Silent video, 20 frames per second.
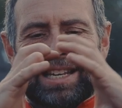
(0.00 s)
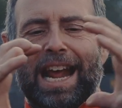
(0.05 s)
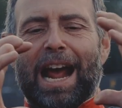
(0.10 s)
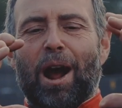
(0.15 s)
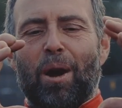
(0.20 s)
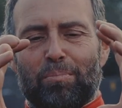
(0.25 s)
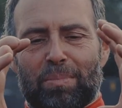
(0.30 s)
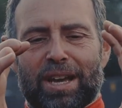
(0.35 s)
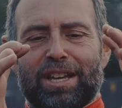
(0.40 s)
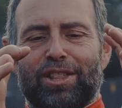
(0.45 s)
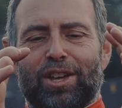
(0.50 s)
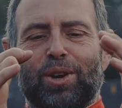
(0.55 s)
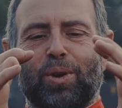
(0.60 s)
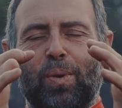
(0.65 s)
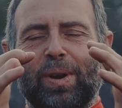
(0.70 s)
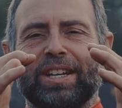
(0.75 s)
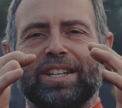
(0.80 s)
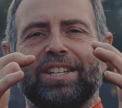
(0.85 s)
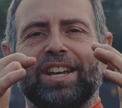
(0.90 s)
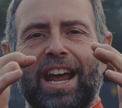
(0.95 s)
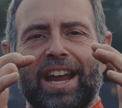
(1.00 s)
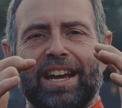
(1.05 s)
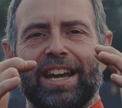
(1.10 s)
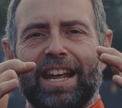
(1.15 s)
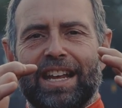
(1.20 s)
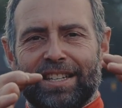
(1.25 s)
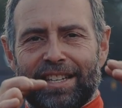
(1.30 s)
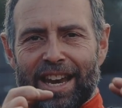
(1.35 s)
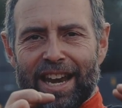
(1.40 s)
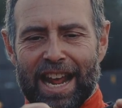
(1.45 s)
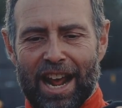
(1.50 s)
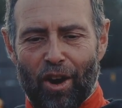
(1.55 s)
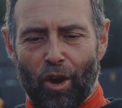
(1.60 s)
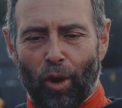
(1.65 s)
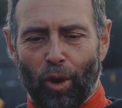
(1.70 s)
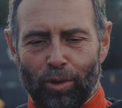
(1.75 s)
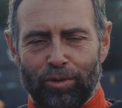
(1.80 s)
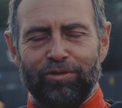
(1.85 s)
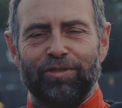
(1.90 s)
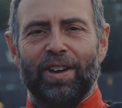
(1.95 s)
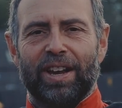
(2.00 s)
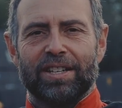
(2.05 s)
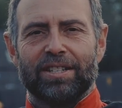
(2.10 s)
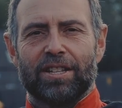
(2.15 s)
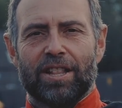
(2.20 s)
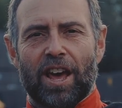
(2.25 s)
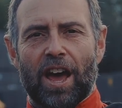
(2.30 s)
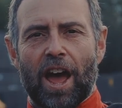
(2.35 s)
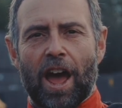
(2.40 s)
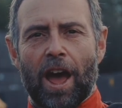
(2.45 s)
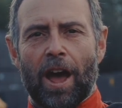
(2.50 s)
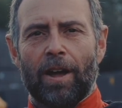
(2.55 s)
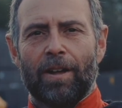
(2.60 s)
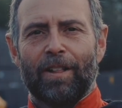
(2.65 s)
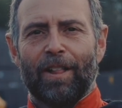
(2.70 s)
how big the quintain is, and it all fits there